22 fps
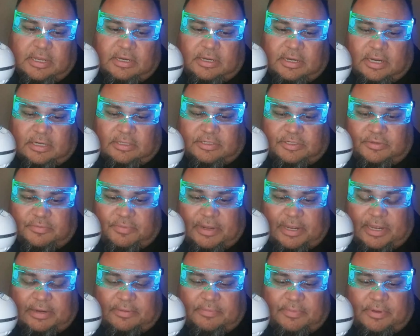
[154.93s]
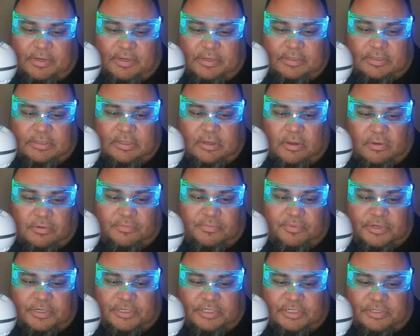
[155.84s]
Not too bad, but holding
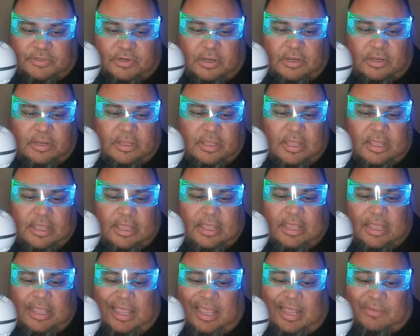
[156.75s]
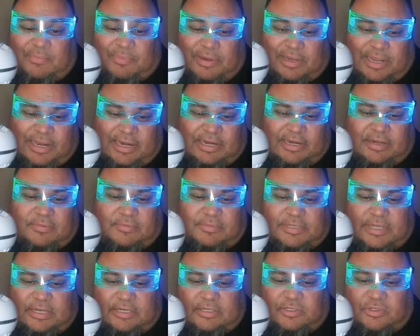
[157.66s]
pretty strong. And
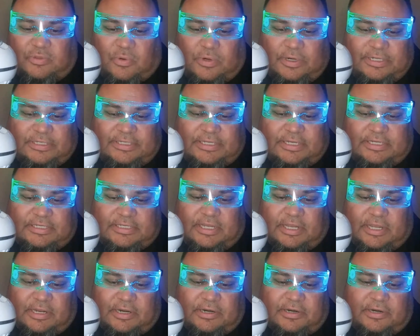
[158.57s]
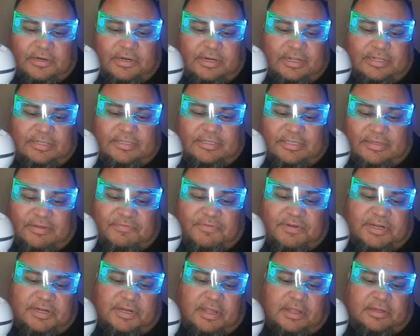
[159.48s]
palladium's at
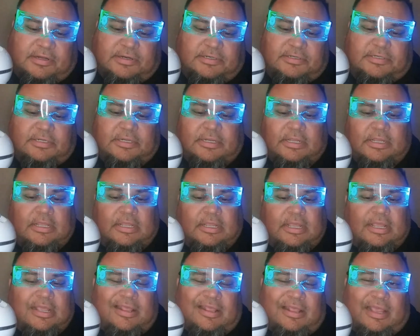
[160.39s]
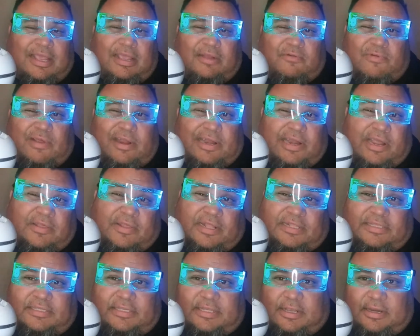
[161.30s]
$2,670. And right now
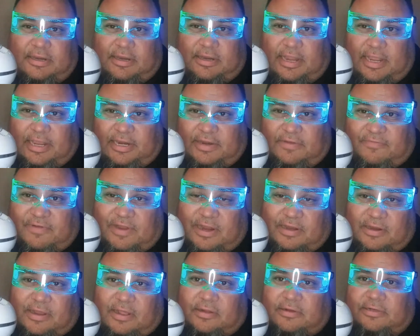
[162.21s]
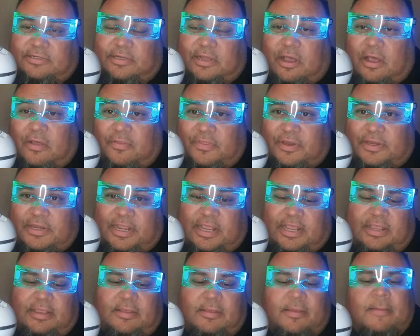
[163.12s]
that's negative $9 on the
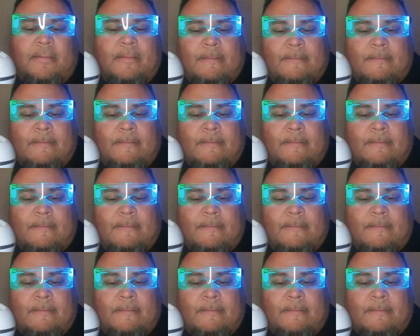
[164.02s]
day.